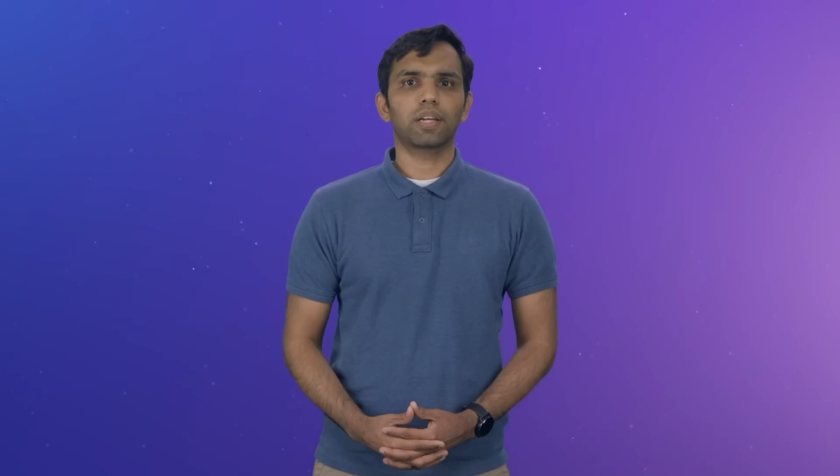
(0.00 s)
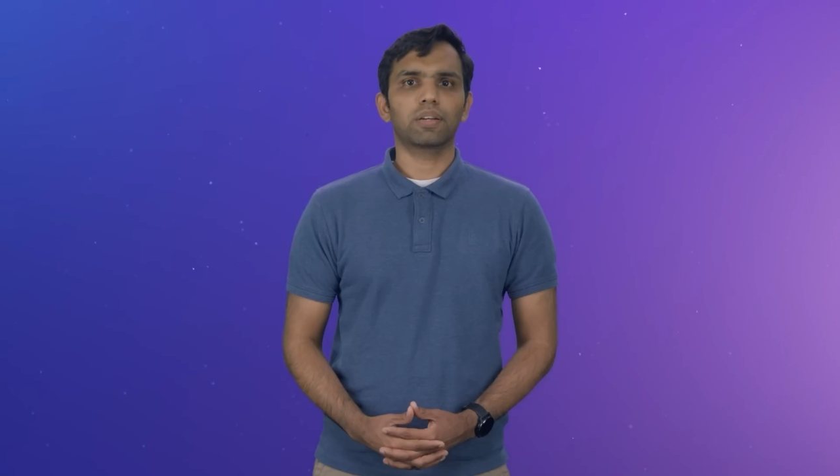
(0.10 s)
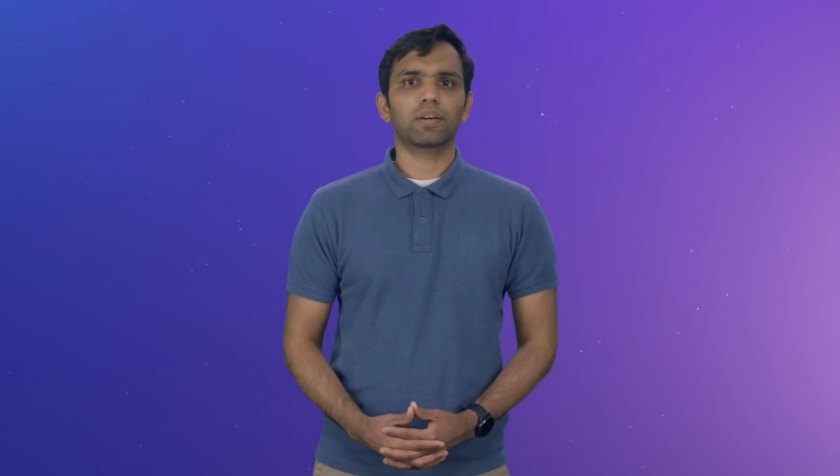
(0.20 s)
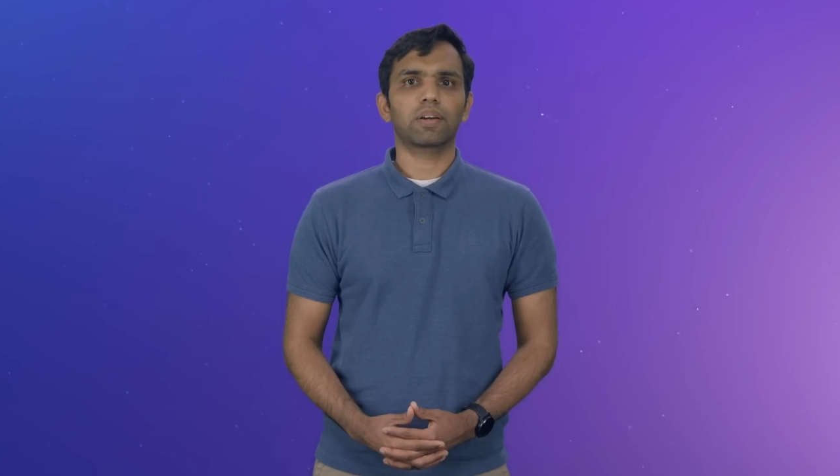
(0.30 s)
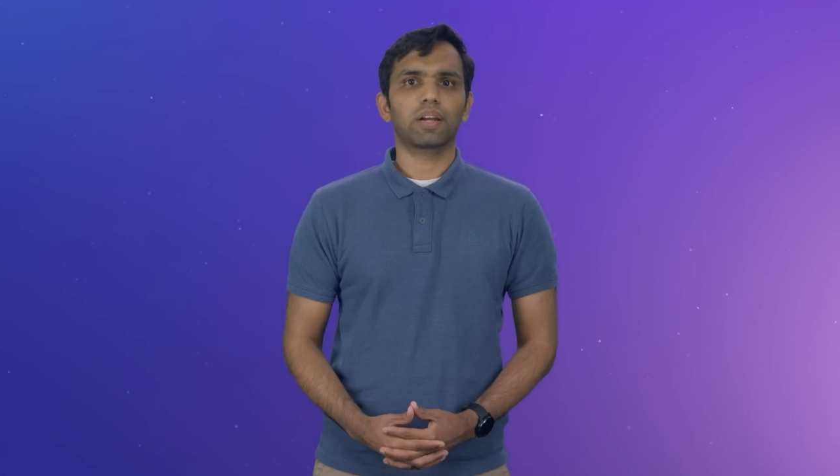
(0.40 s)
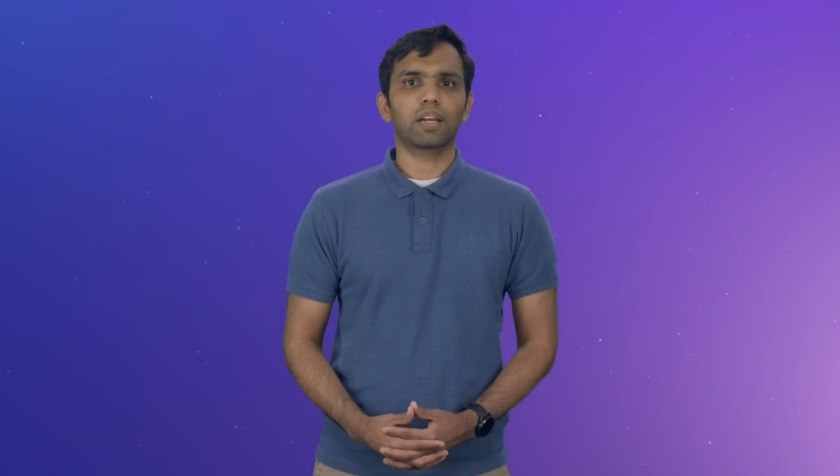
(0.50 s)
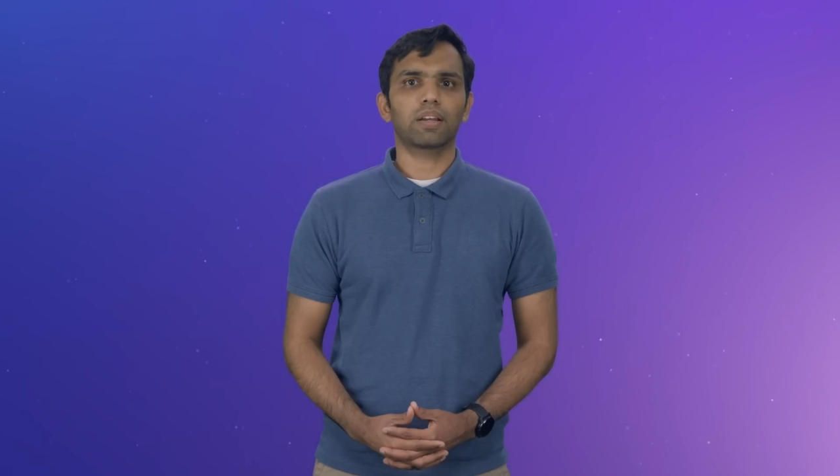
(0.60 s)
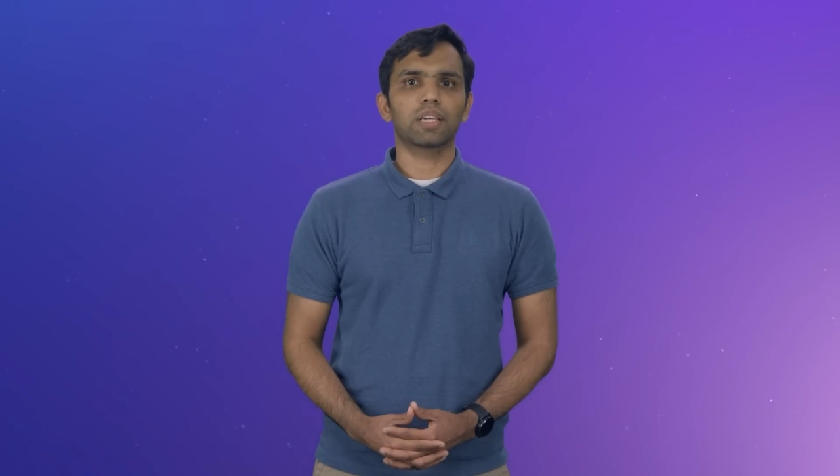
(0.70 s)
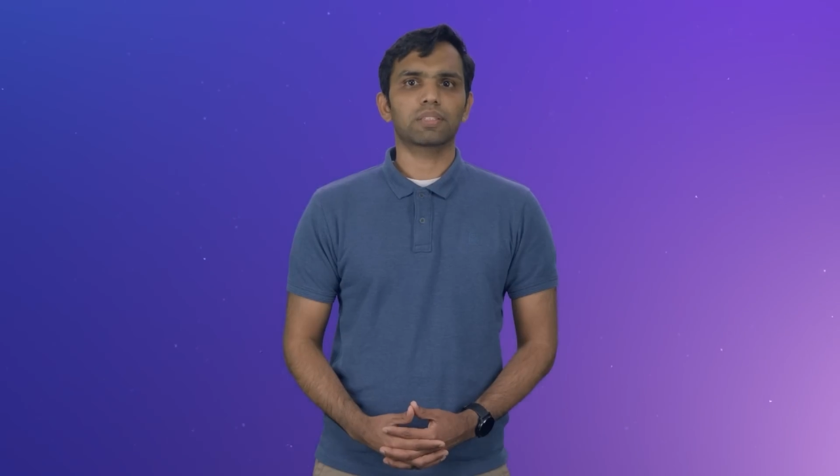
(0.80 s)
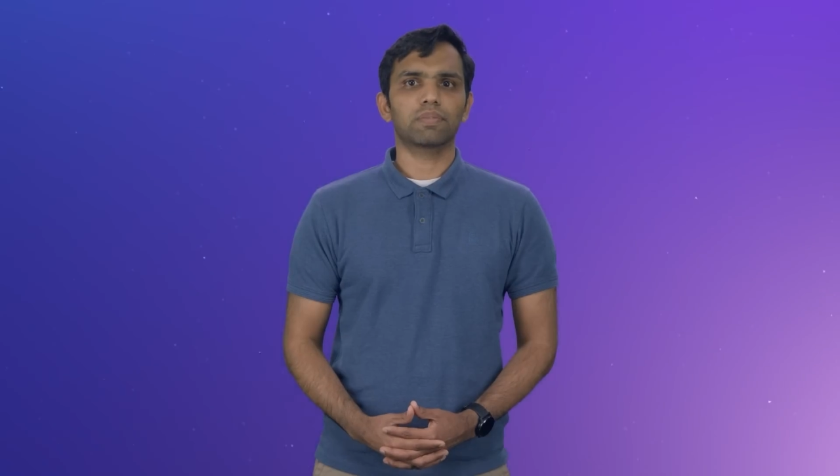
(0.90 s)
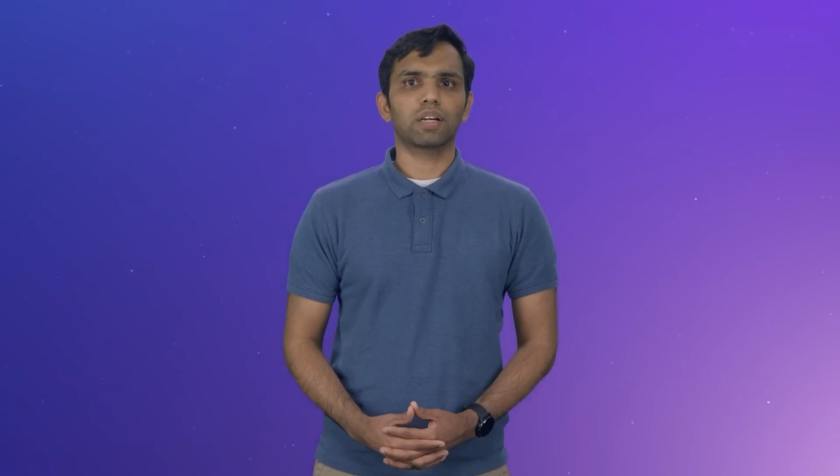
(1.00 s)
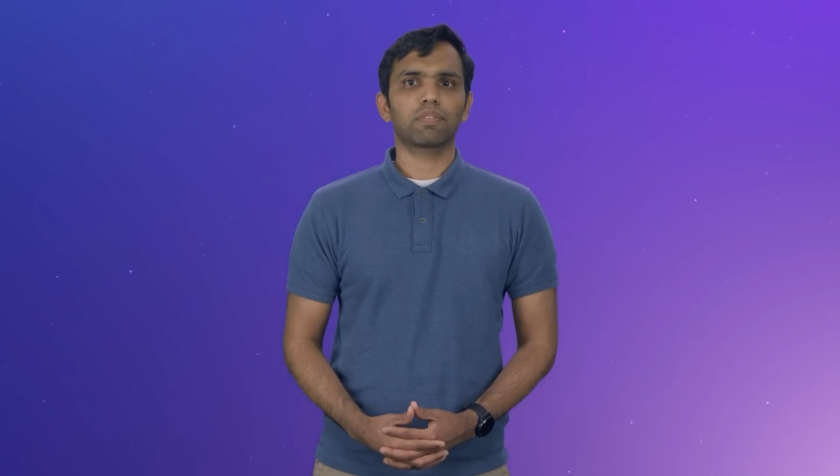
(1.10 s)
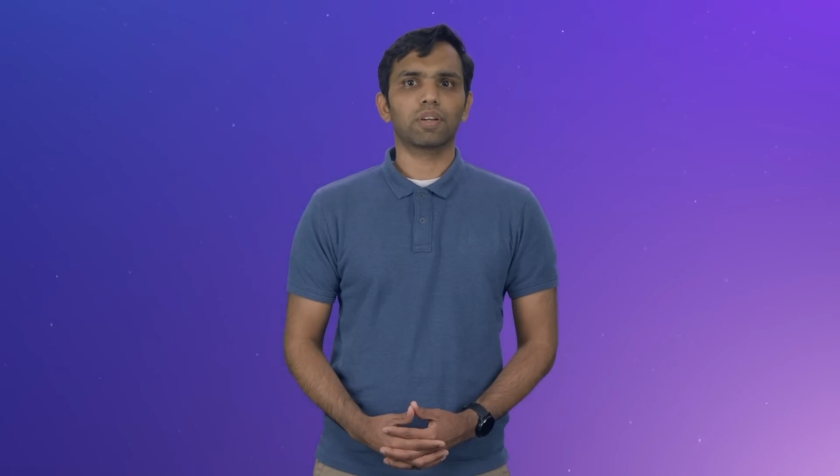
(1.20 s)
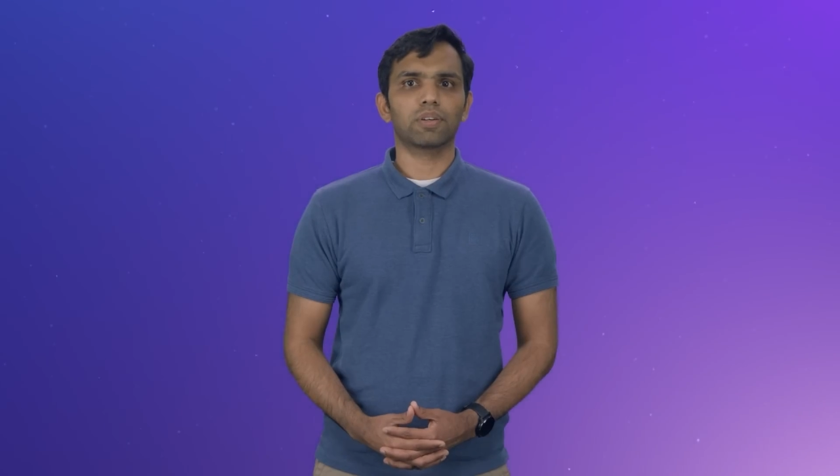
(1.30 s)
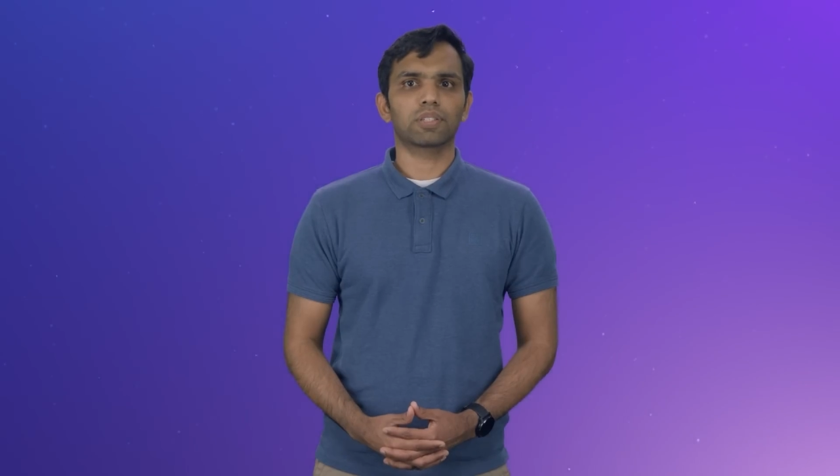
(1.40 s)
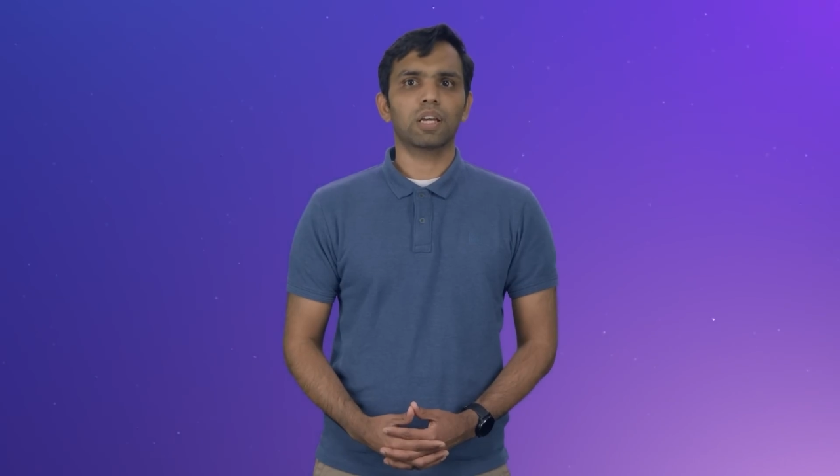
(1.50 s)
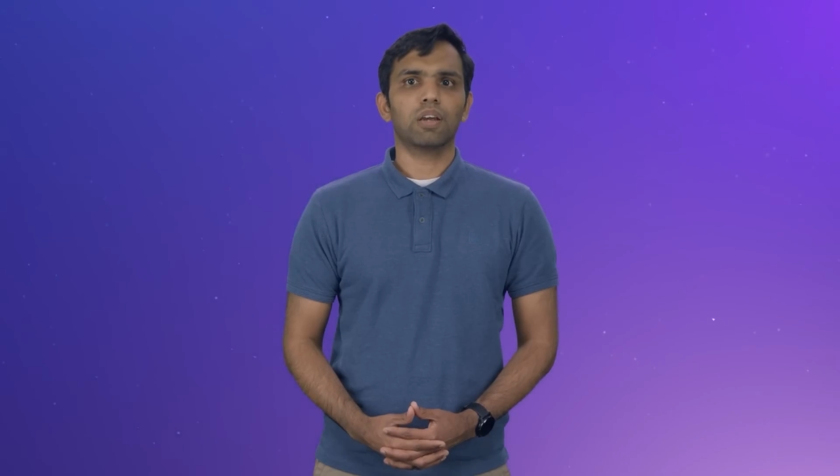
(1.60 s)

to create custom workflows